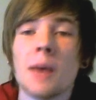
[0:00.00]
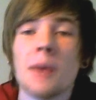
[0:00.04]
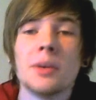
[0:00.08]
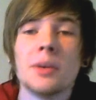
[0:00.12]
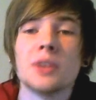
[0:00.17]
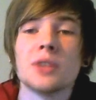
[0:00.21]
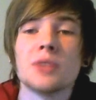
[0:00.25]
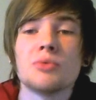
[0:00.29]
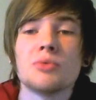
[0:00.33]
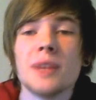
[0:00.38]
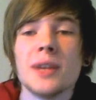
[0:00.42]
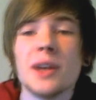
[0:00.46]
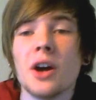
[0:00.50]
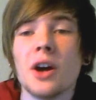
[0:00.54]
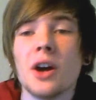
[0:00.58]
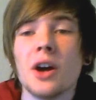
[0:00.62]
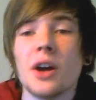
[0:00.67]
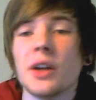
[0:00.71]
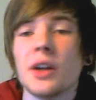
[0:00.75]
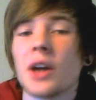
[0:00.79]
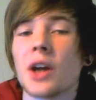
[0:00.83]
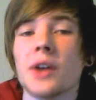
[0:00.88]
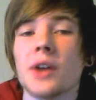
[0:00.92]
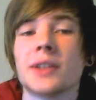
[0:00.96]
but it's really
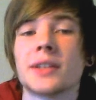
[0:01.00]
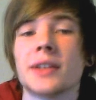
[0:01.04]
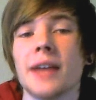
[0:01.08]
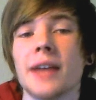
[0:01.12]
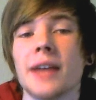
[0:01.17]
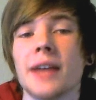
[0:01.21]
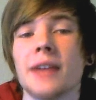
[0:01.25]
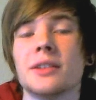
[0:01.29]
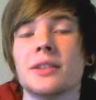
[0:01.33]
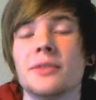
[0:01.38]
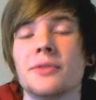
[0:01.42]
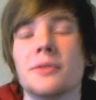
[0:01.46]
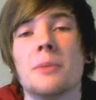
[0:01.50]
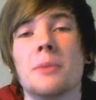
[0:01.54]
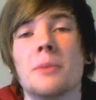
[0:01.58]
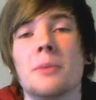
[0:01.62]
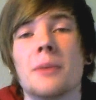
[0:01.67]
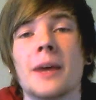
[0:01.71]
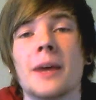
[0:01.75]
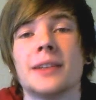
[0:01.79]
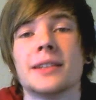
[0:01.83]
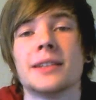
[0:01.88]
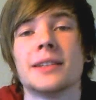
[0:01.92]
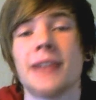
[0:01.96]
only going to cater for your
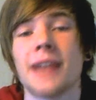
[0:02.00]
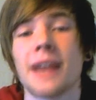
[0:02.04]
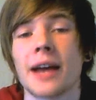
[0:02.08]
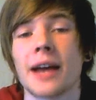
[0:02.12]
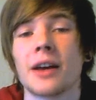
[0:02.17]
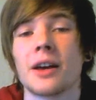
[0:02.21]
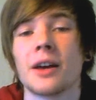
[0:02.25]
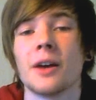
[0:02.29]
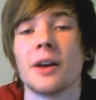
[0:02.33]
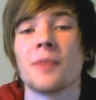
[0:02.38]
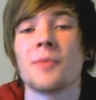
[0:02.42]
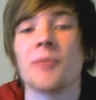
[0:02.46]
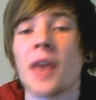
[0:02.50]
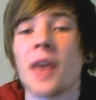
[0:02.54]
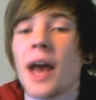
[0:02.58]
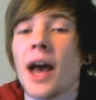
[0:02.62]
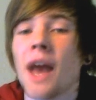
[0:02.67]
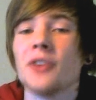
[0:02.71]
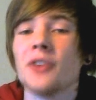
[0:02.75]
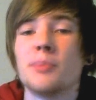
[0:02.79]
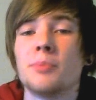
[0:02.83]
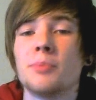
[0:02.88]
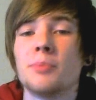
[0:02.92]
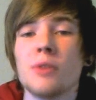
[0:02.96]
main attacker
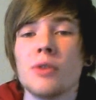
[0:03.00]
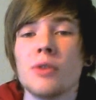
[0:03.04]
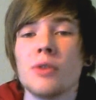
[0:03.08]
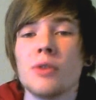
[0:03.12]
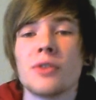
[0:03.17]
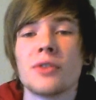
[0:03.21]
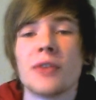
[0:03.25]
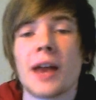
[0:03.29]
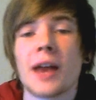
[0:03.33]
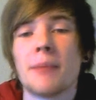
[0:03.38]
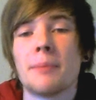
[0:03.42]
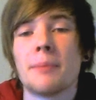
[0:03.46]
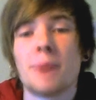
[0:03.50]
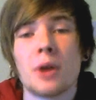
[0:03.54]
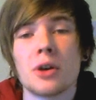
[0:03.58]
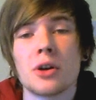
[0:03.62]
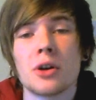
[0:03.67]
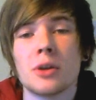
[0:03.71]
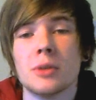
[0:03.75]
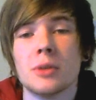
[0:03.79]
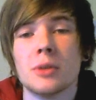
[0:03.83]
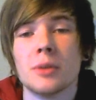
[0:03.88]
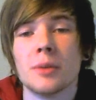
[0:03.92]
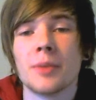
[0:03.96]
and support for that
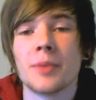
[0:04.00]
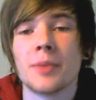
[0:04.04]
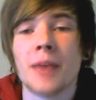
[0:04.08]
Pokemon,